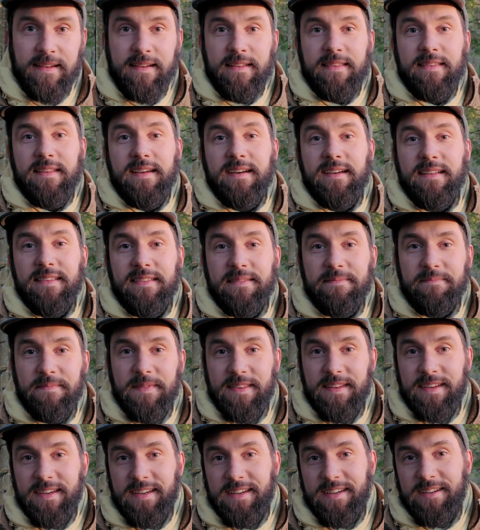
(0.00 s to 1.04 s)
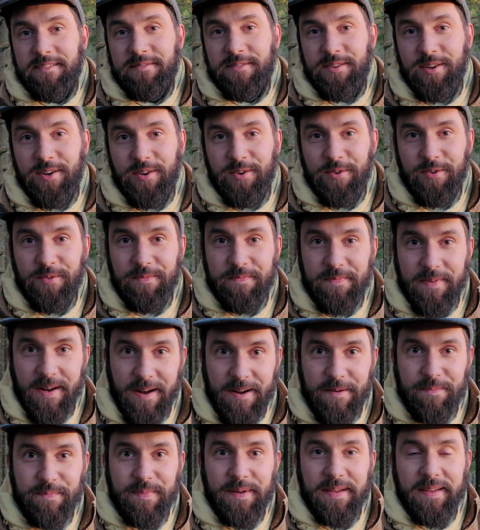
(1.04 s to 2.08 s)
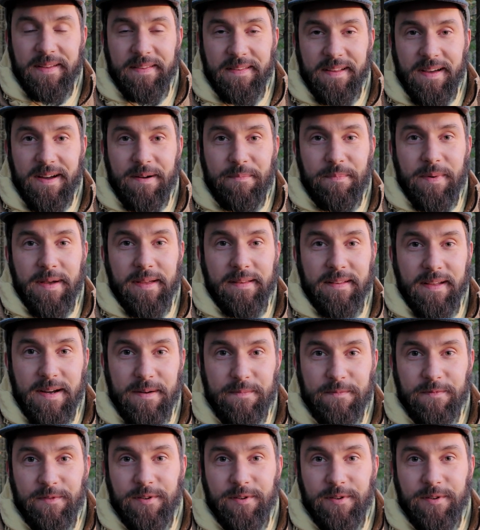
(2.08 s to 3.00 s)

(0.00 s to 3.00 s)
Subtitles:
Then they go up and up and up.